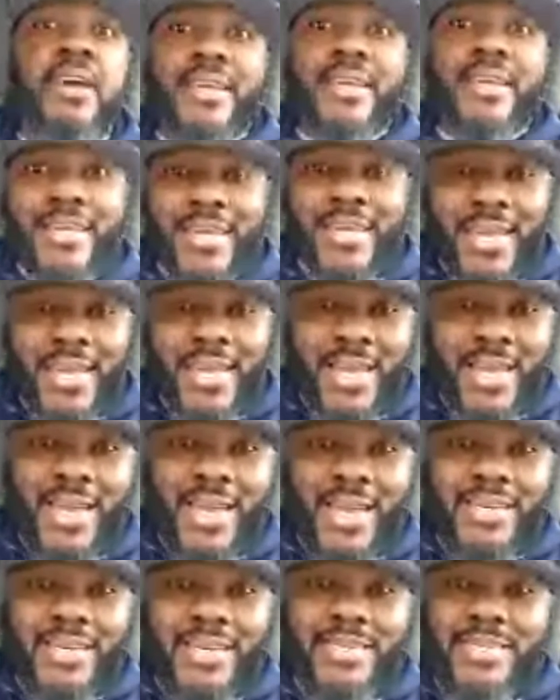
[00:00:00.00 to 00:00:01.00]
I, I, I
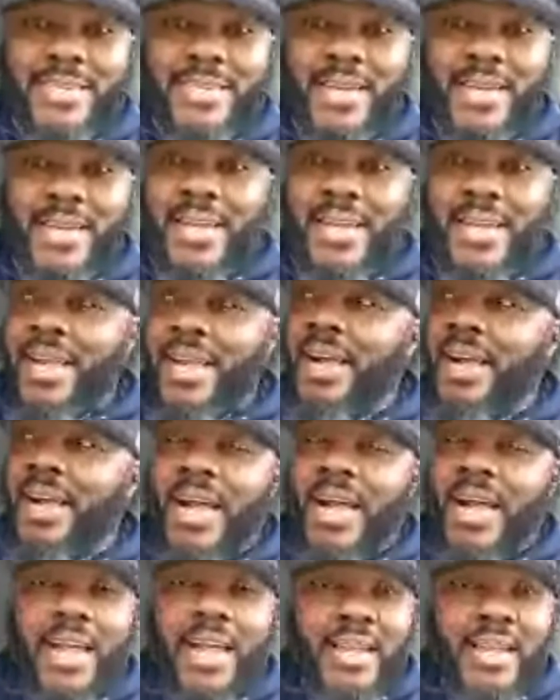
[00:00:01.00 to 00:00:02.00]
came, I saw, we
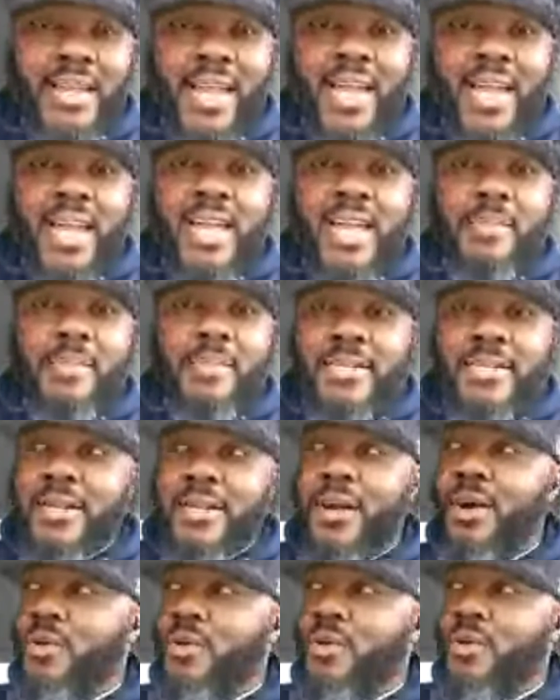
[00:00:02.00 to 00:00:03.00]
conquered, I had
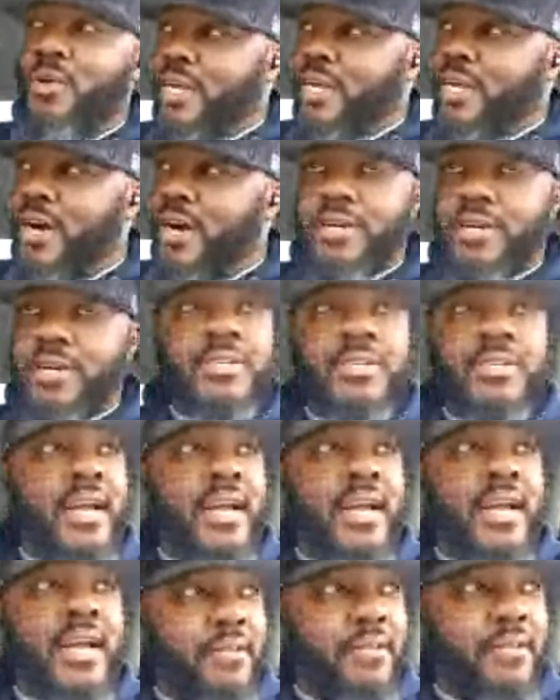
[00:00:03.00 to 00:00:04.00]
fun, it's good. Now it's
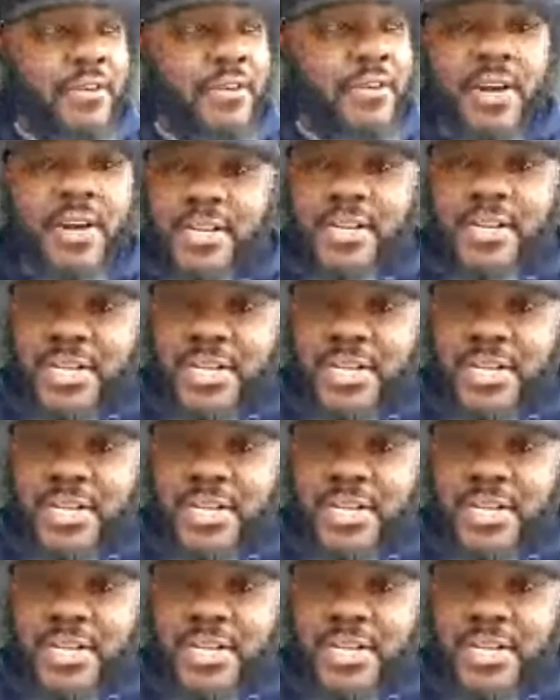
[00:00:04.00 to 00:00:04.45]
time to go back to